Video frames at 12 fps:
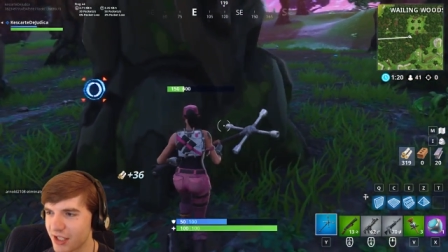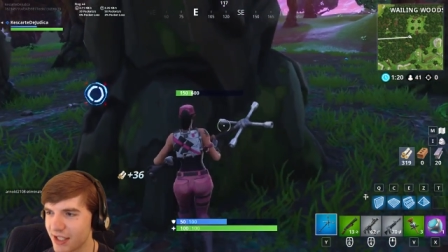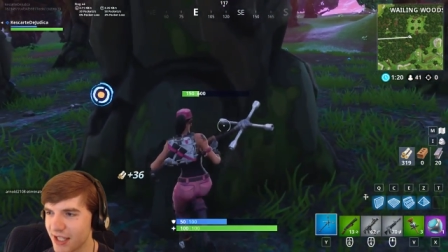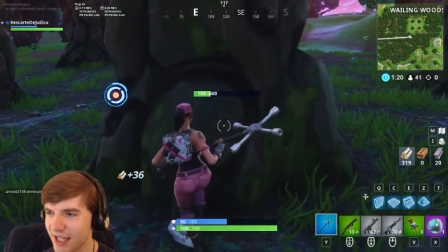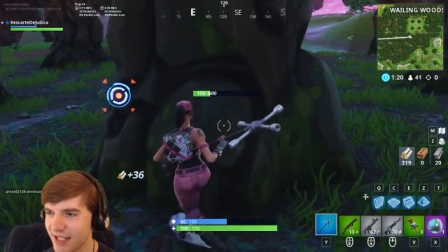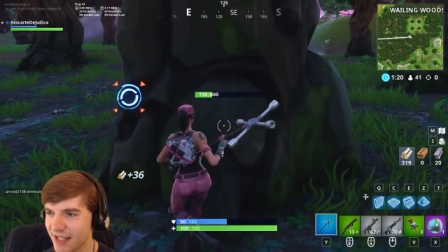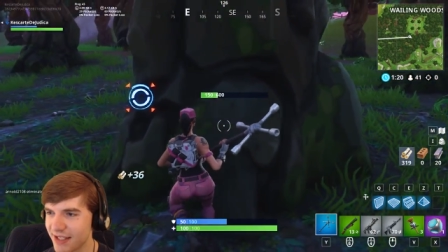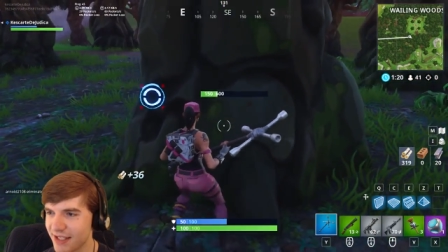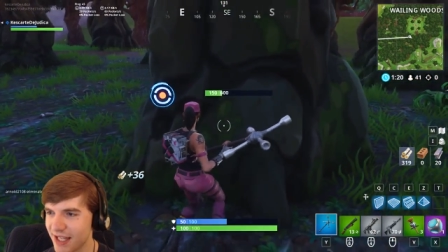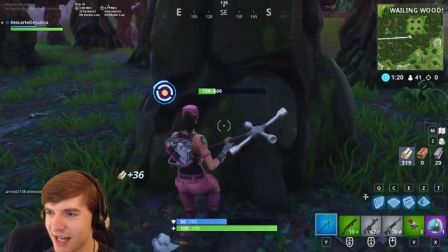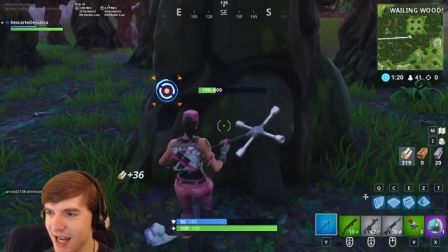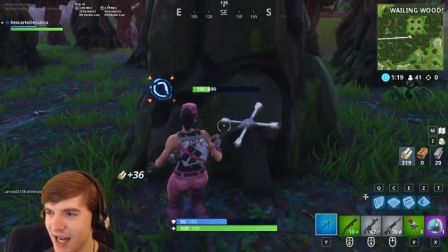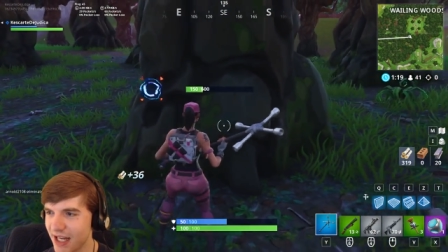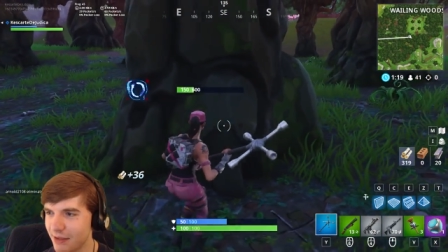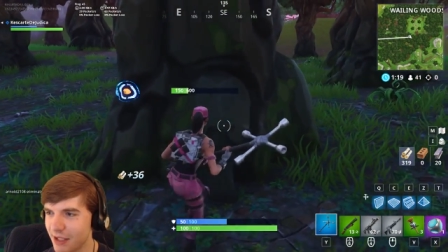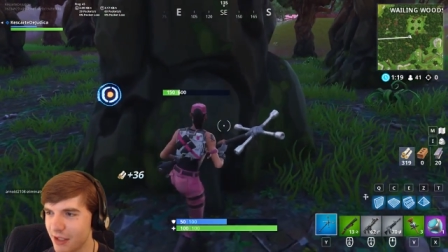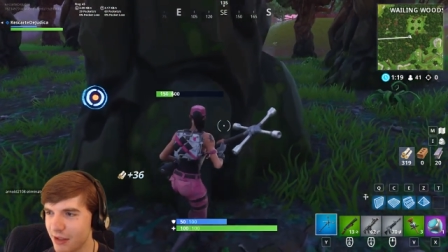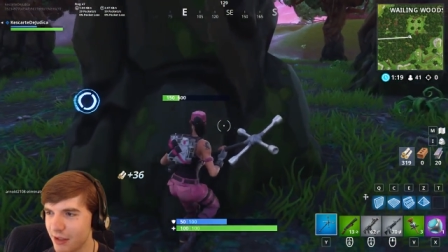He says
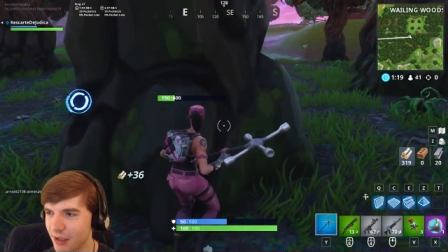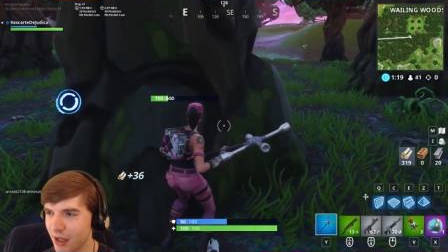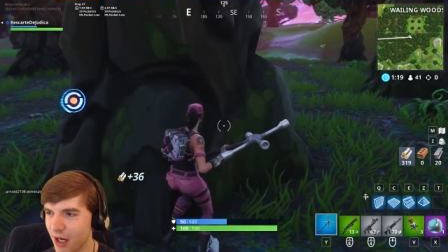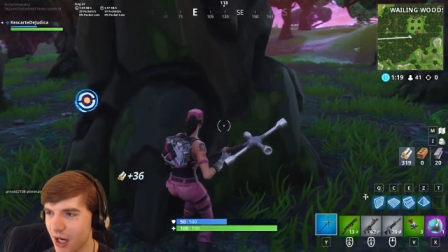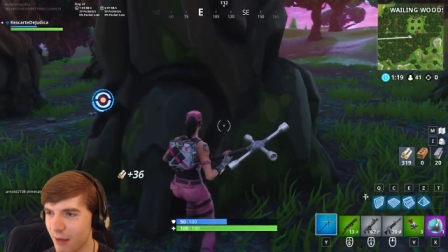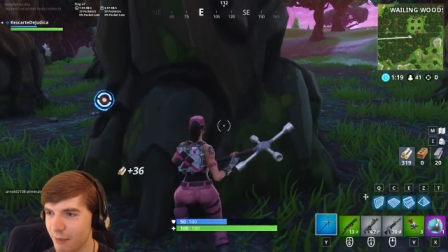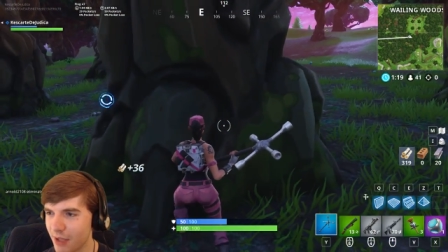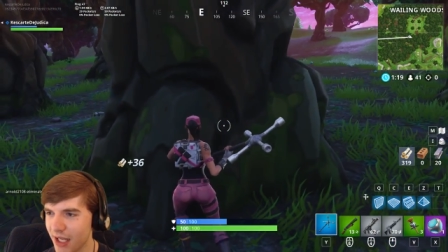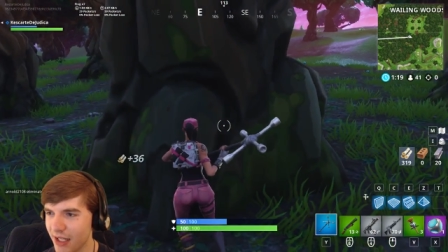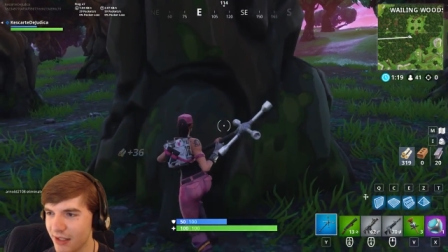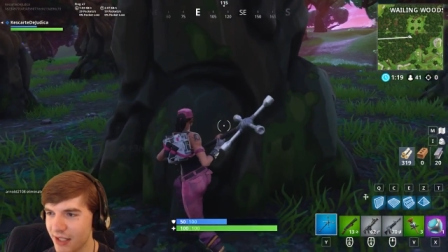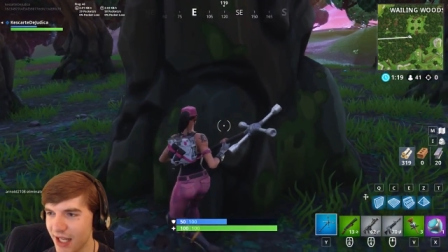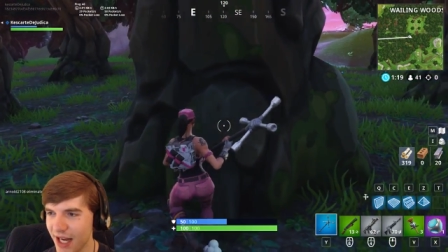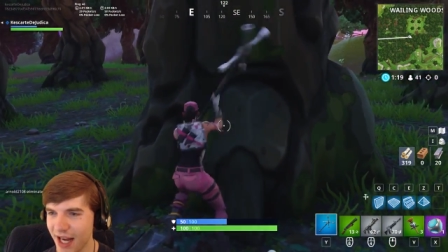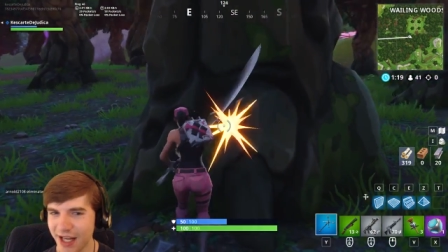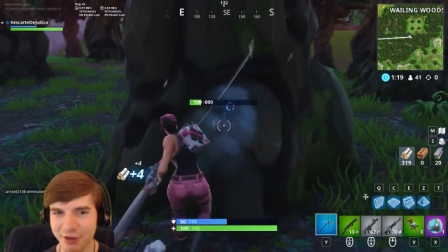1080. 1080,